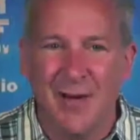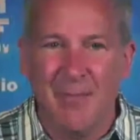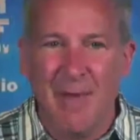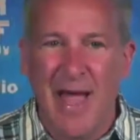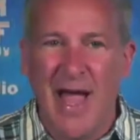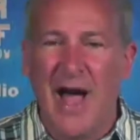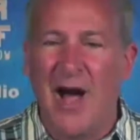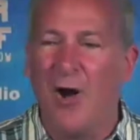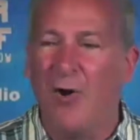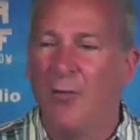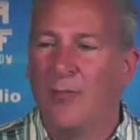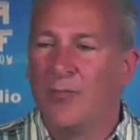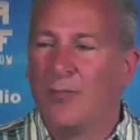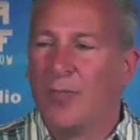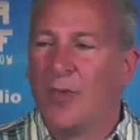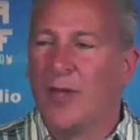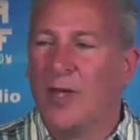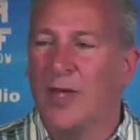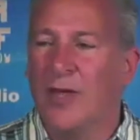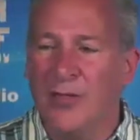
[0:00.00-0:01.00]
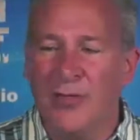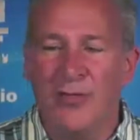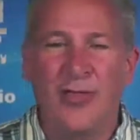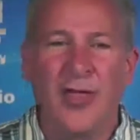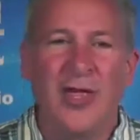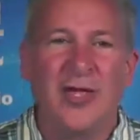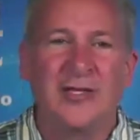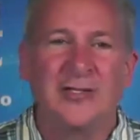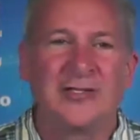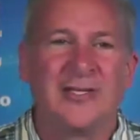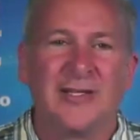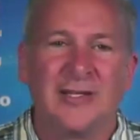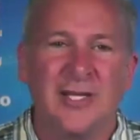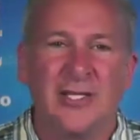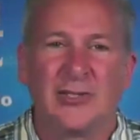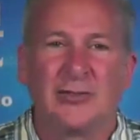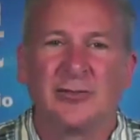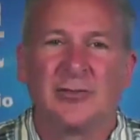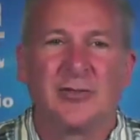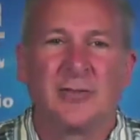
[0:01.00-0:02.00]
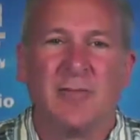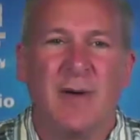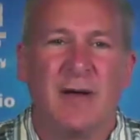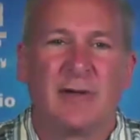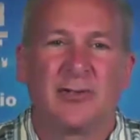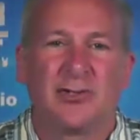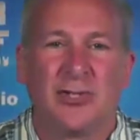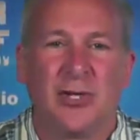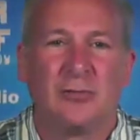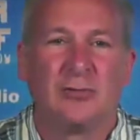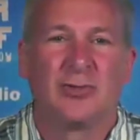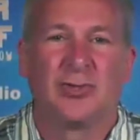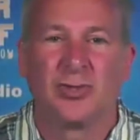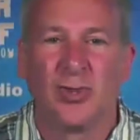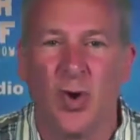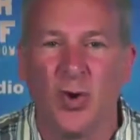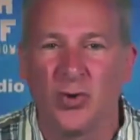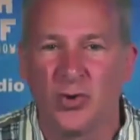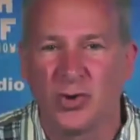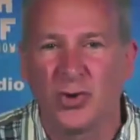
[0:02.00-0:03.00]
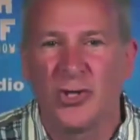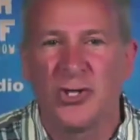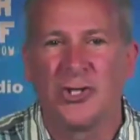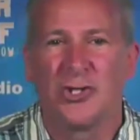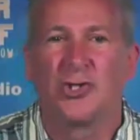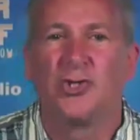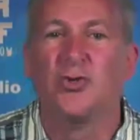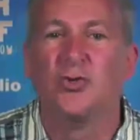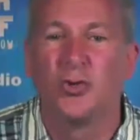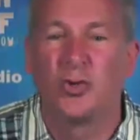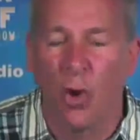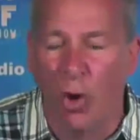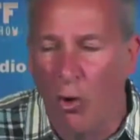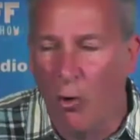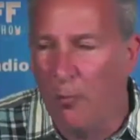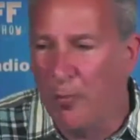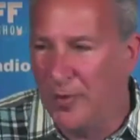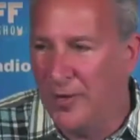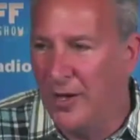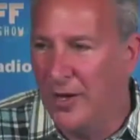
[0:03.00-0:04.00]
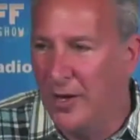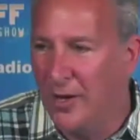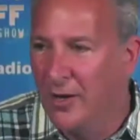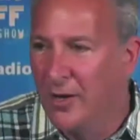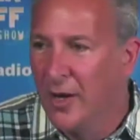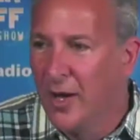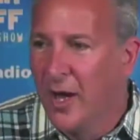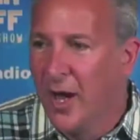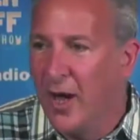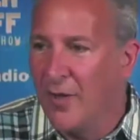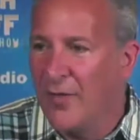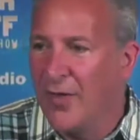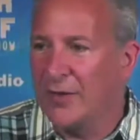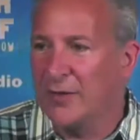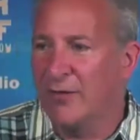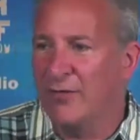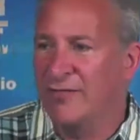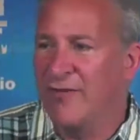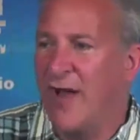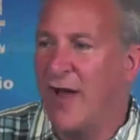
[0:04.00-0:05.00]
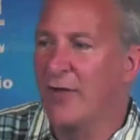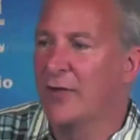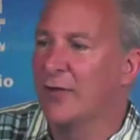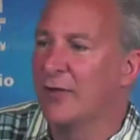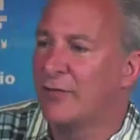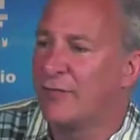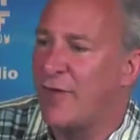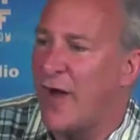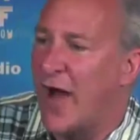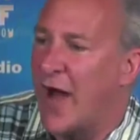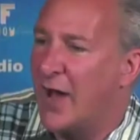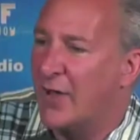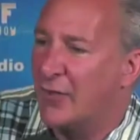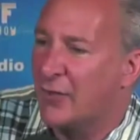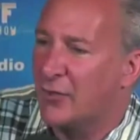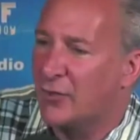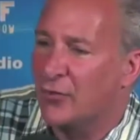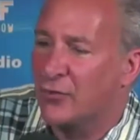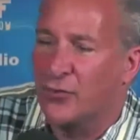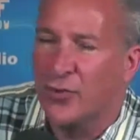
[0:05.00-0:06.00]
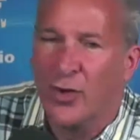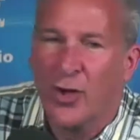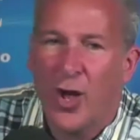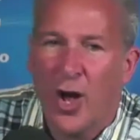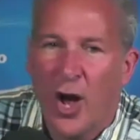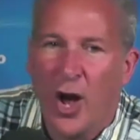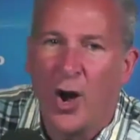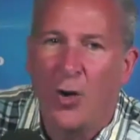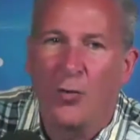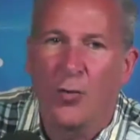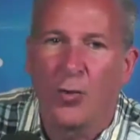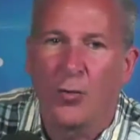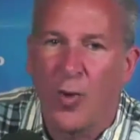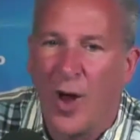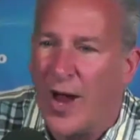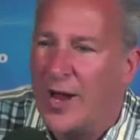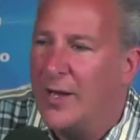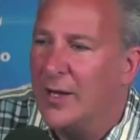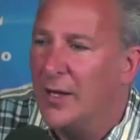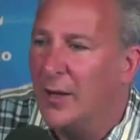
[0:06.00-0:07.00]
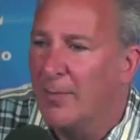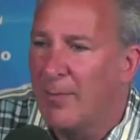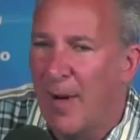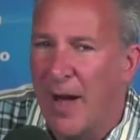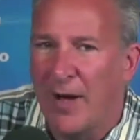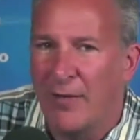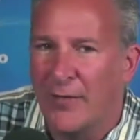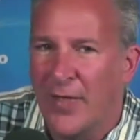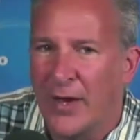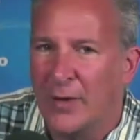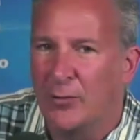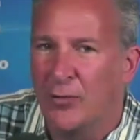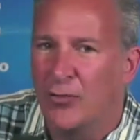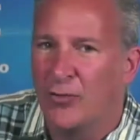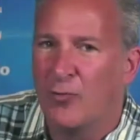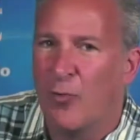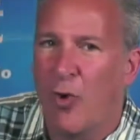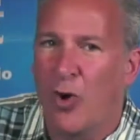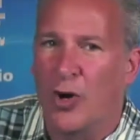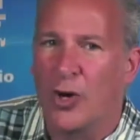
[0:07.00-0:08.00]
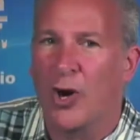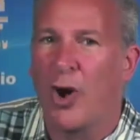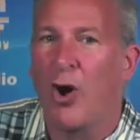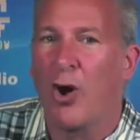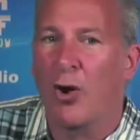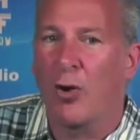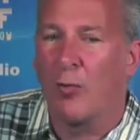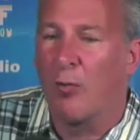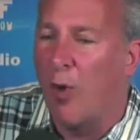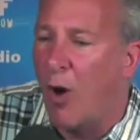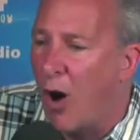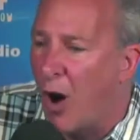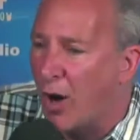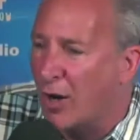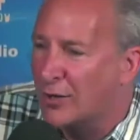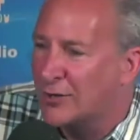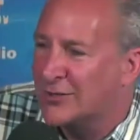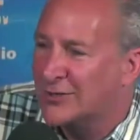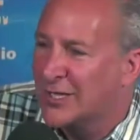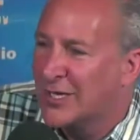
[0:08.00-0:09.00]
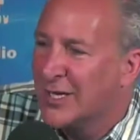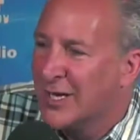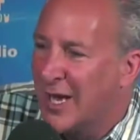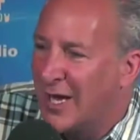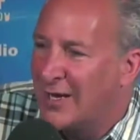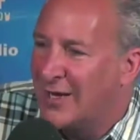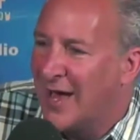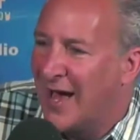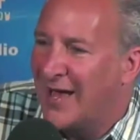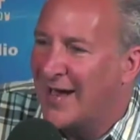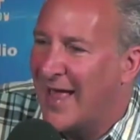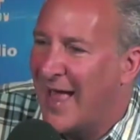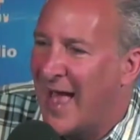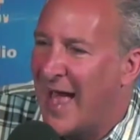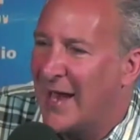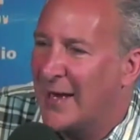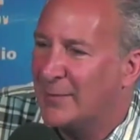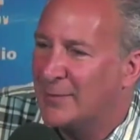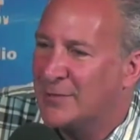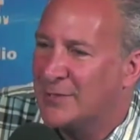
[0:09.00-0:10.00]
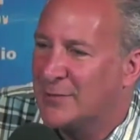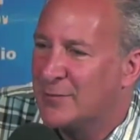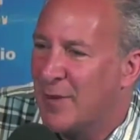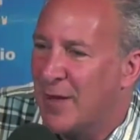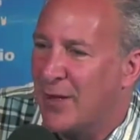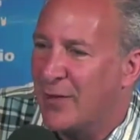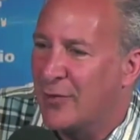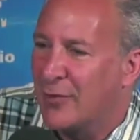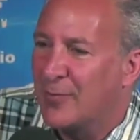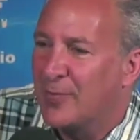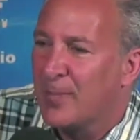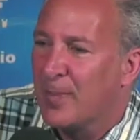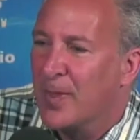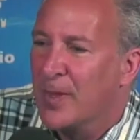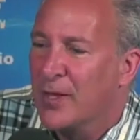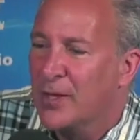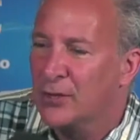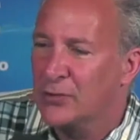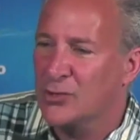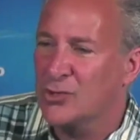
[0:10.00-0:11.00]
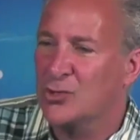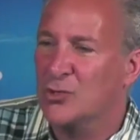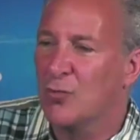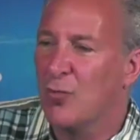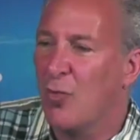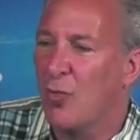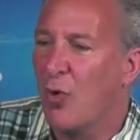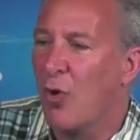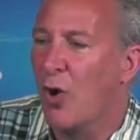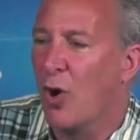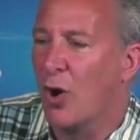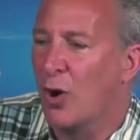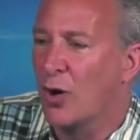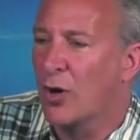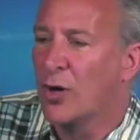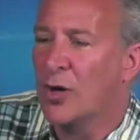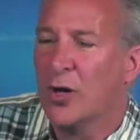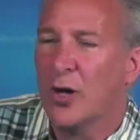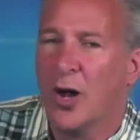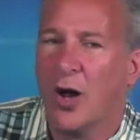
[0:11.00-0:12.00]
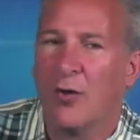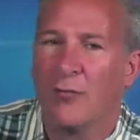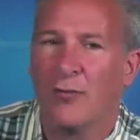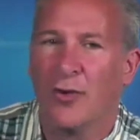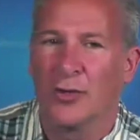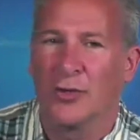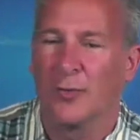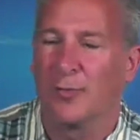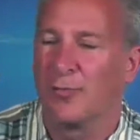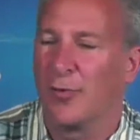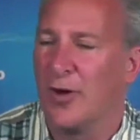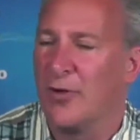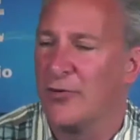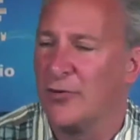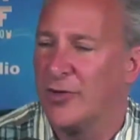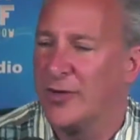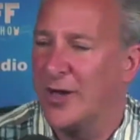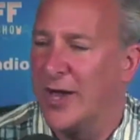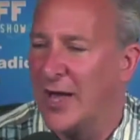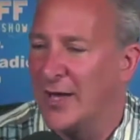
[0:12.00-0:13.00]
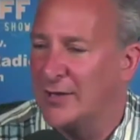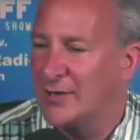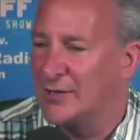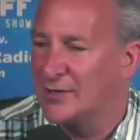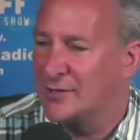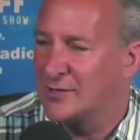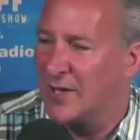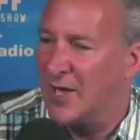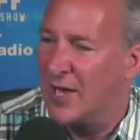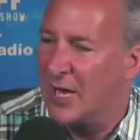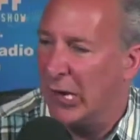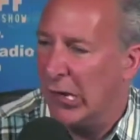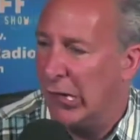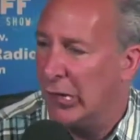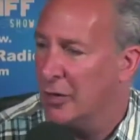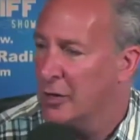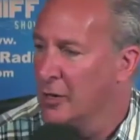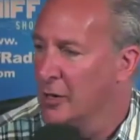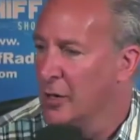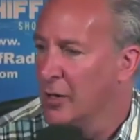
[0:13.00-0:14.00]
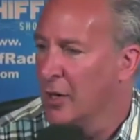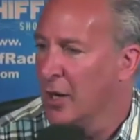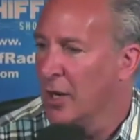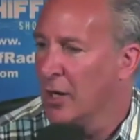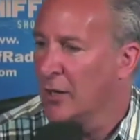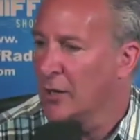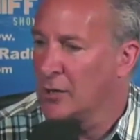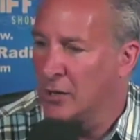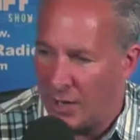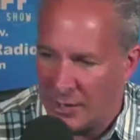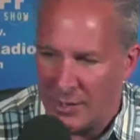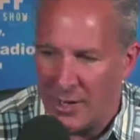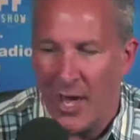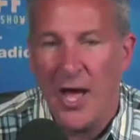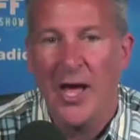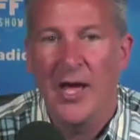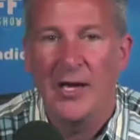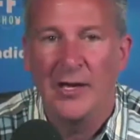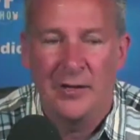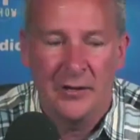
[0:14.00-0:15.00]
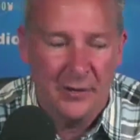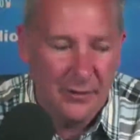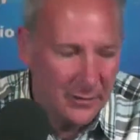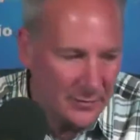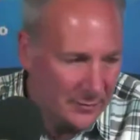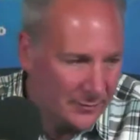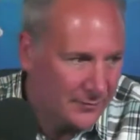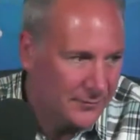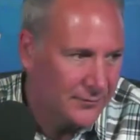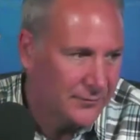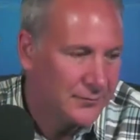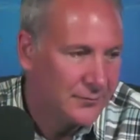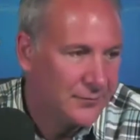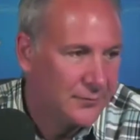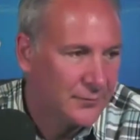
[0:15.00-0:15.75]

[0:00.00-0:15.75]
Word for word: And somehow he thinks that this was about some socialist utopia uh, that the founding fathers uh, were writing about, that it was more Karl Marx and not Adam Smith. Here's some more of what the president had to say. Cut nine.